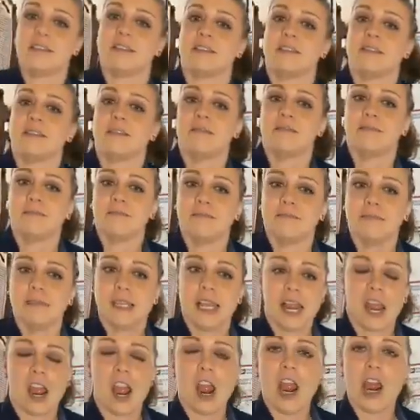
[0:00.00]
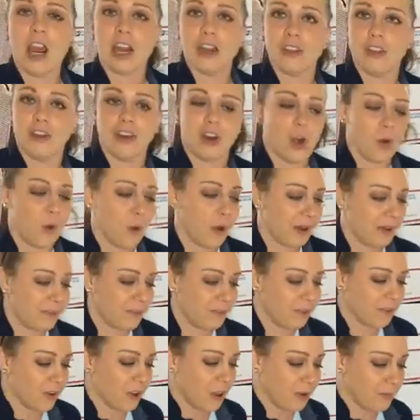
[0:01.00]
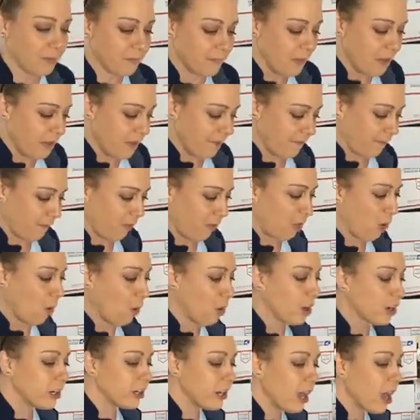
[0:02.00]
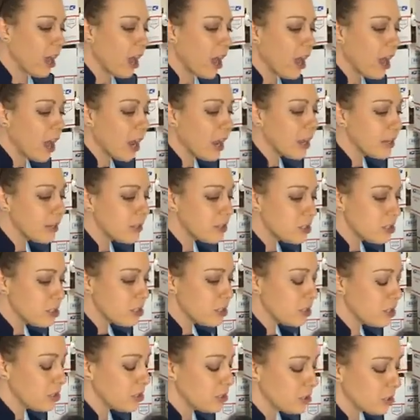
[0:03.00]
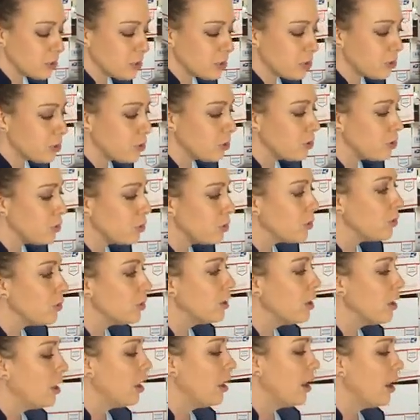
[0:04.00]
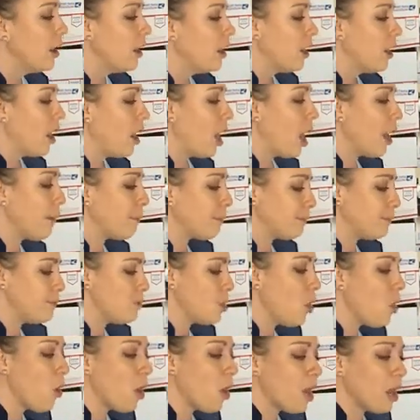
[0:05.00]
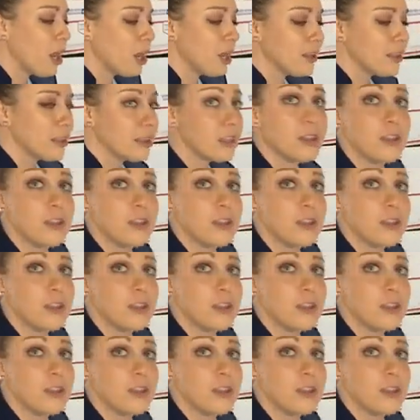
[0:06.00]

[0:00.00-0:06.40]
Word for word: Unbelievable. They are. They're going from Florida to up north